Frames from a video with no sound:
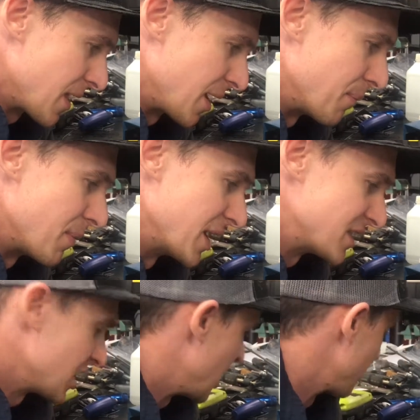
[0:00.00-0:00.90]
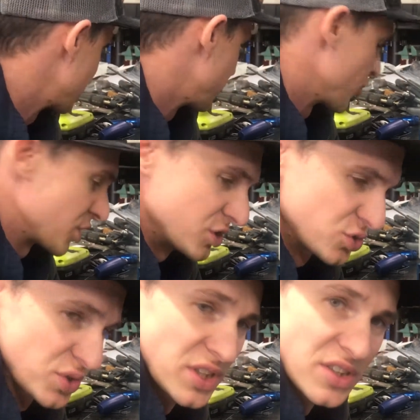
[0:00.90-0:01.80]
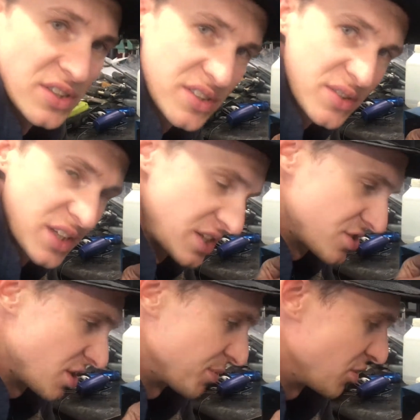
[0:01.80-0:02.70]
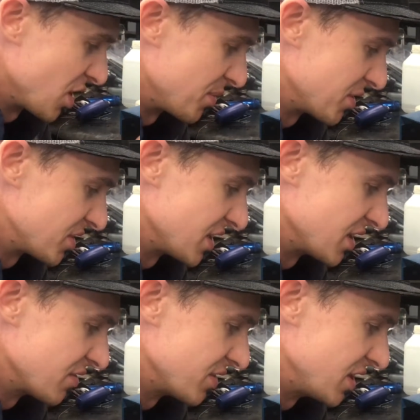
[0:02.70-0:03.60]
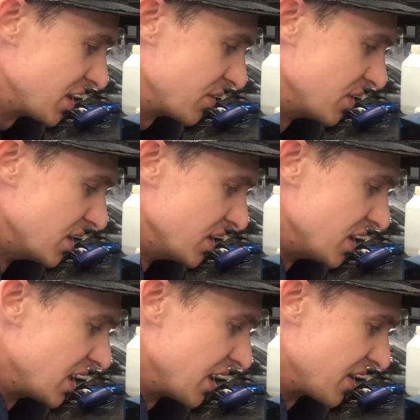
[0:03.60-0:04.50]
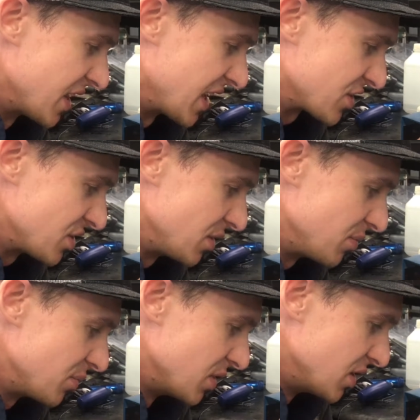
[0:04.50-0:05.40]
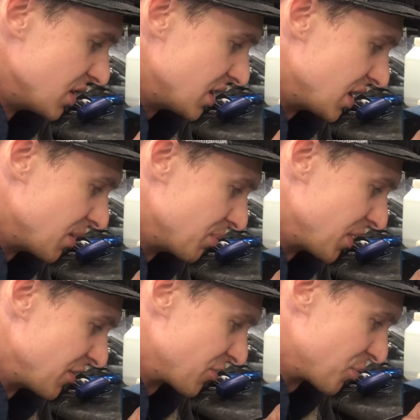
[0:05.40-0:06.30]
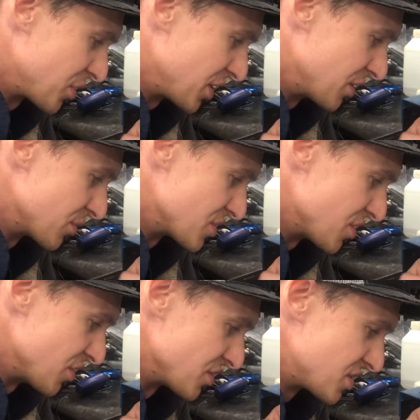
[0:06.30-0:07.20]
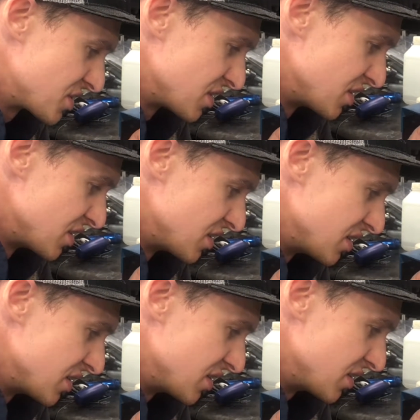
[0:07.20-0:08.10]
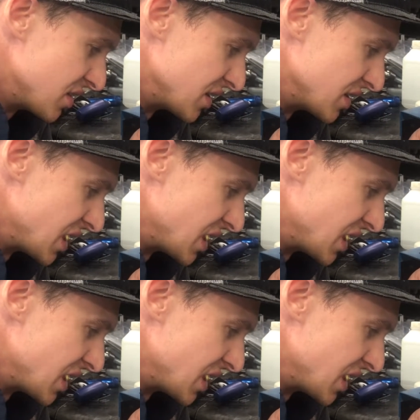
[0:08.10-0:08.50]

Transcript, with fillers: I might opt for a drill, like you saw me grab here at the end of the video. Uh, that actually made for pretty good results a